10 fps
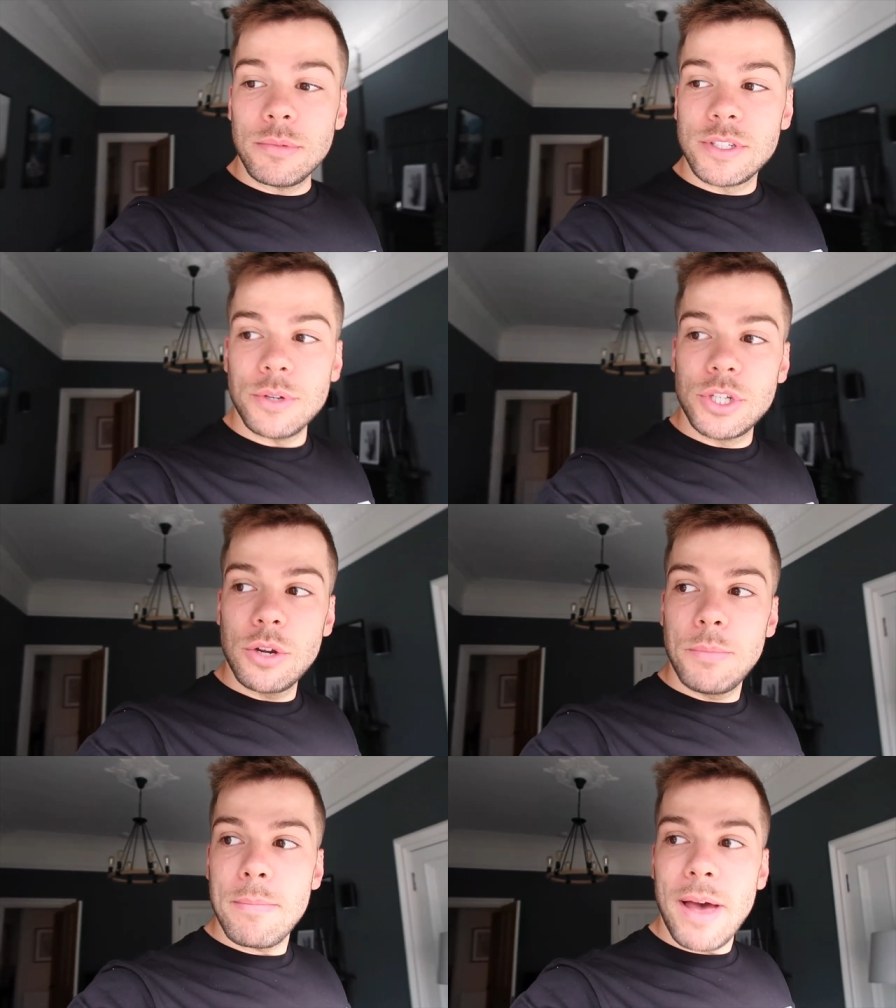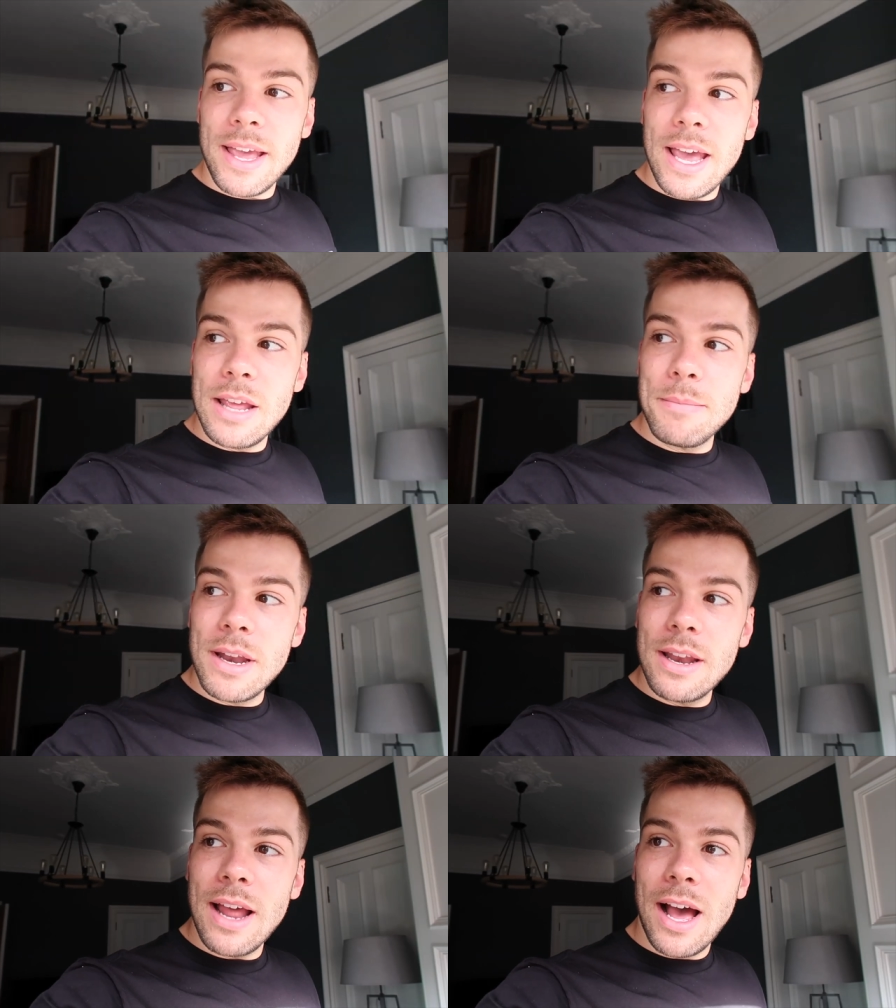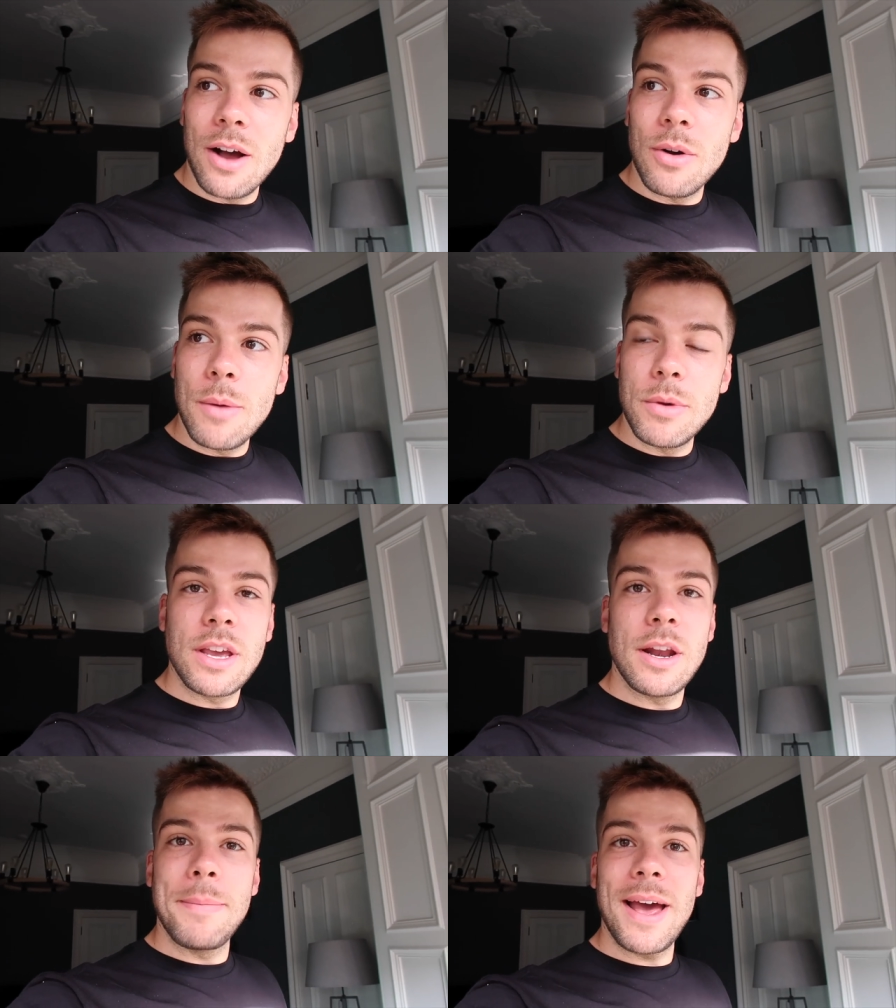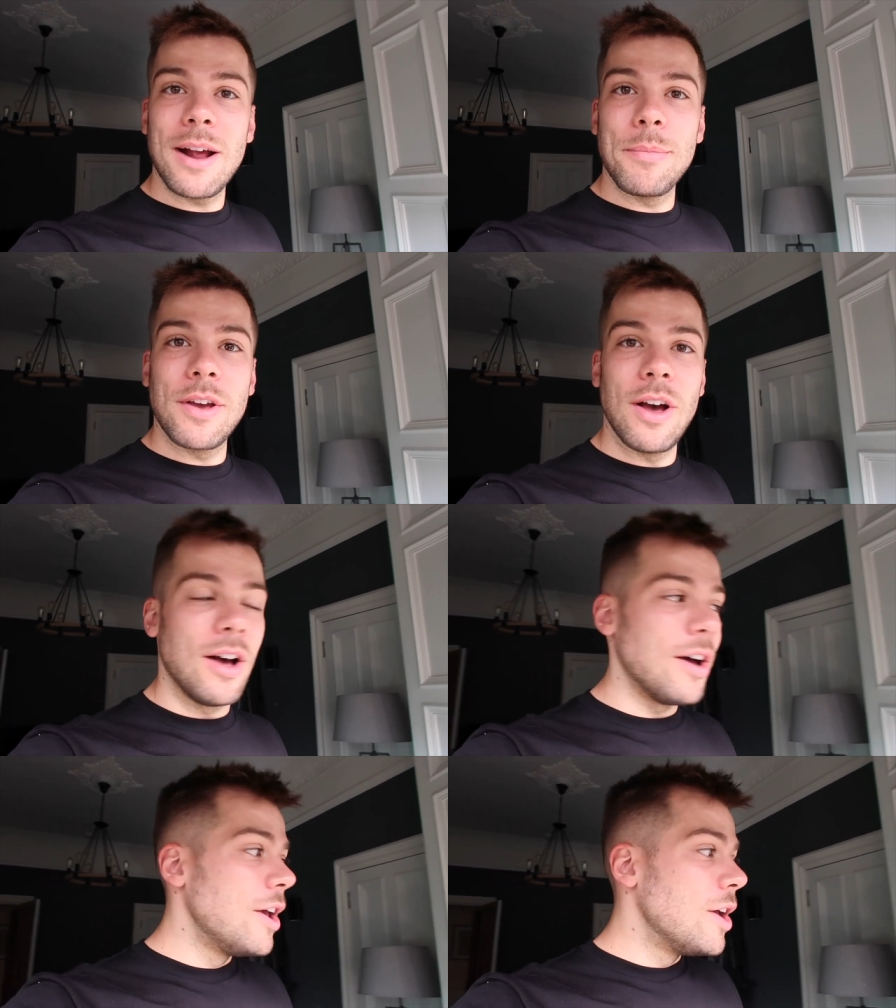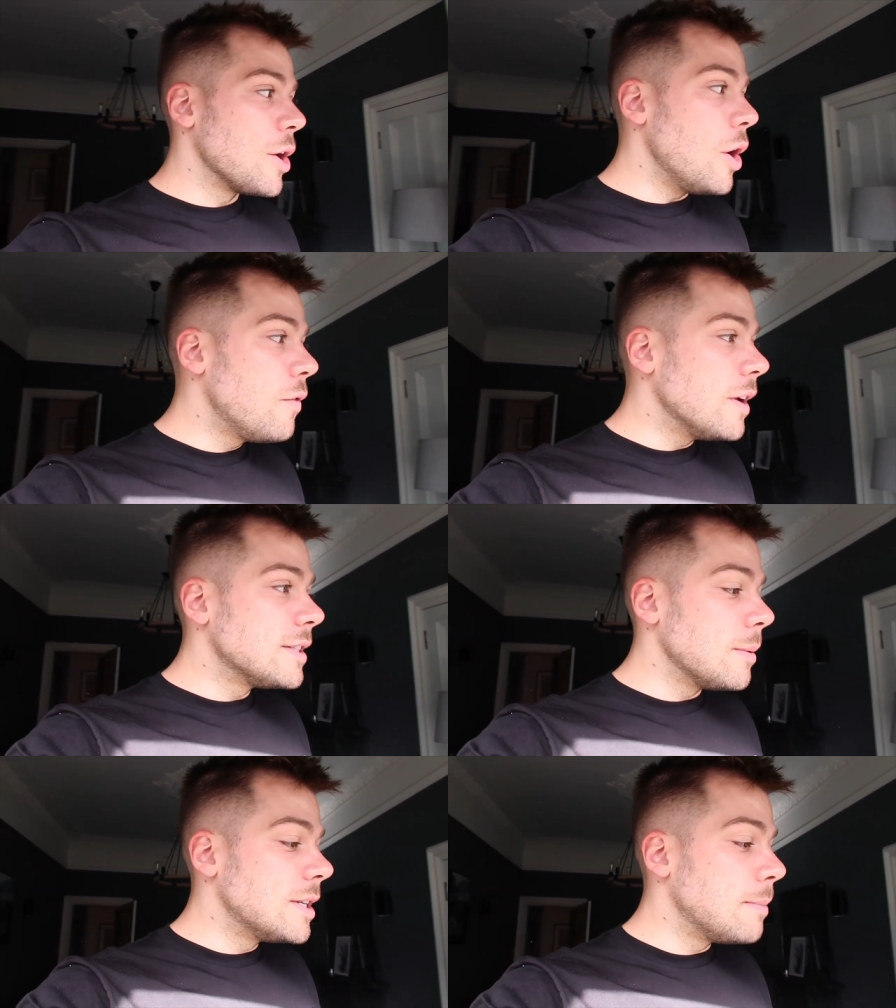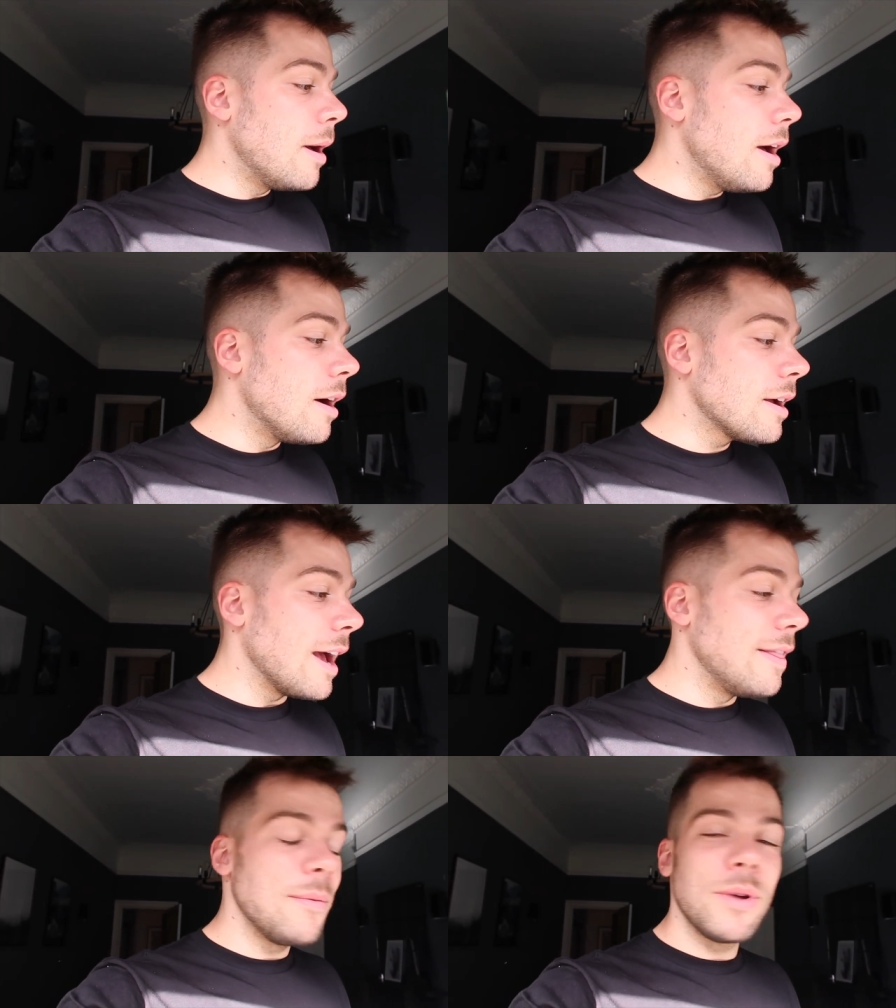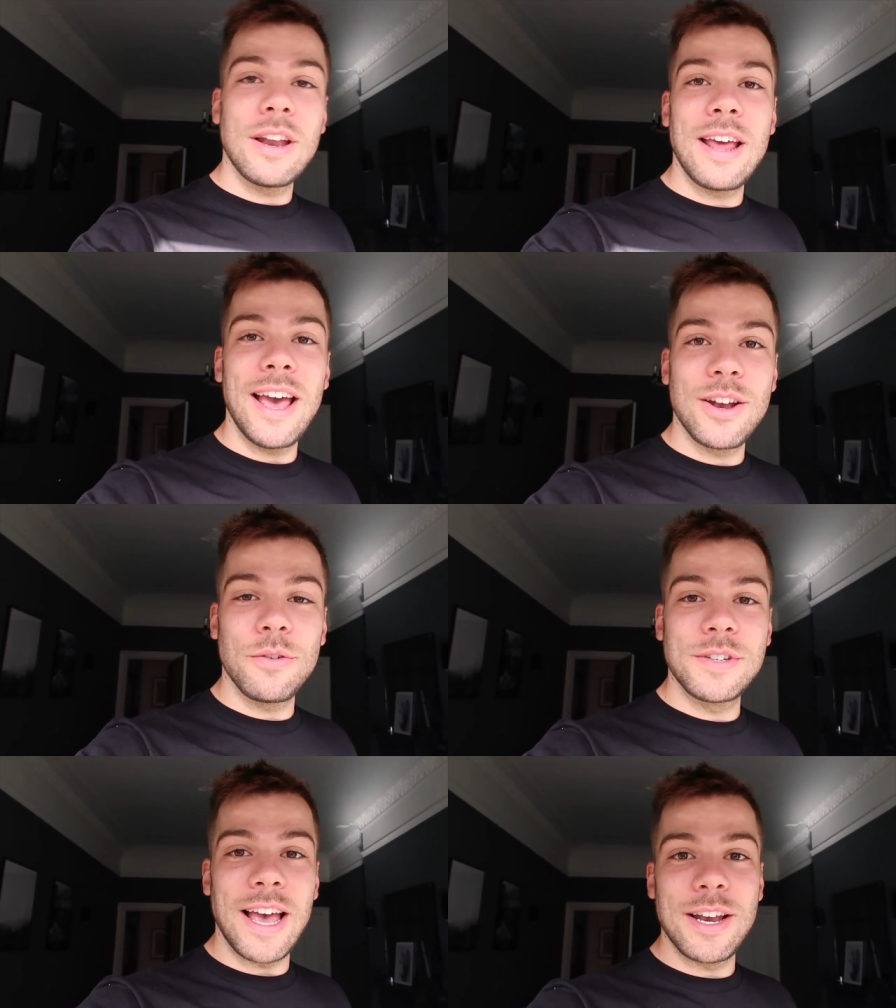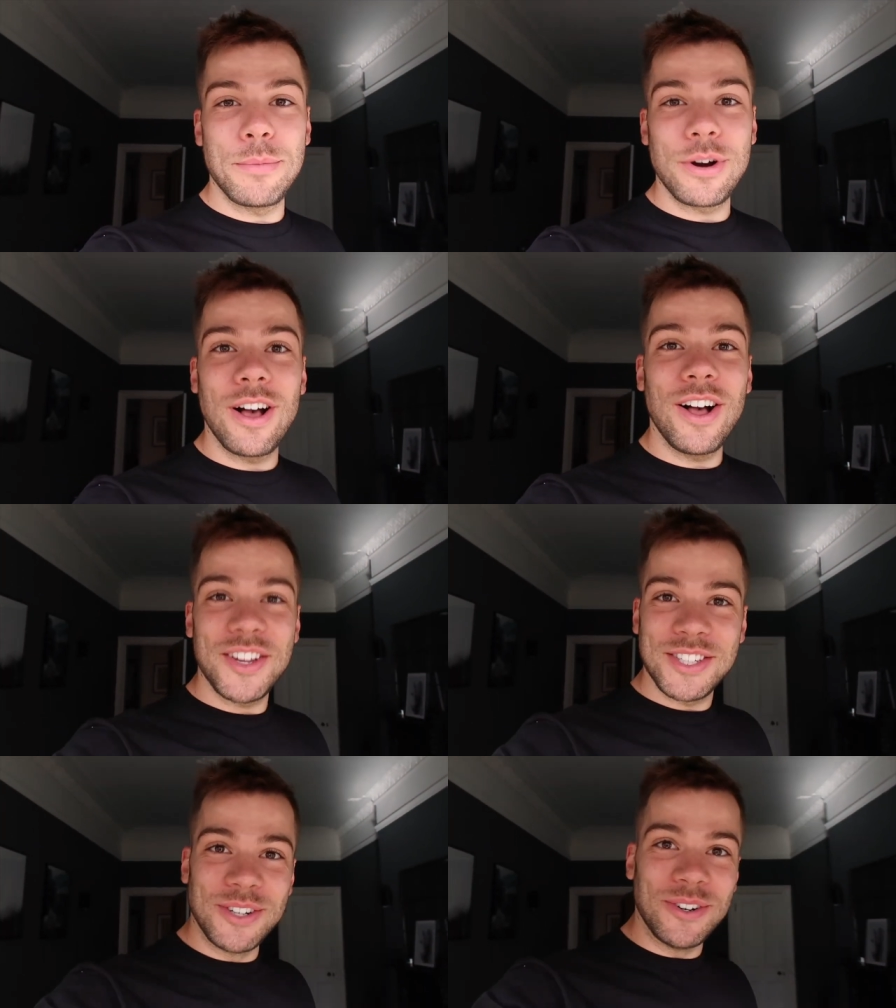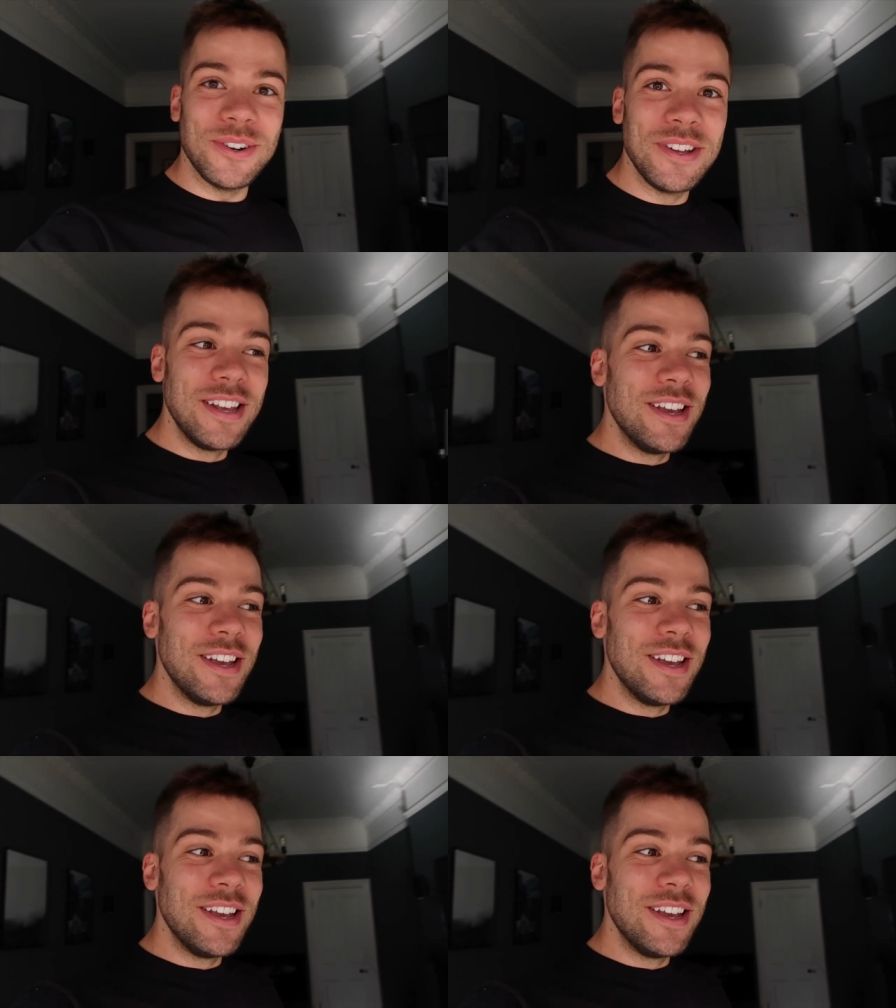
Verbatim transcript: So he should be back any minute now, and we're gonna pack up the car, go find somewhere to park, and then we're gonna head off to Edinburgh Castle,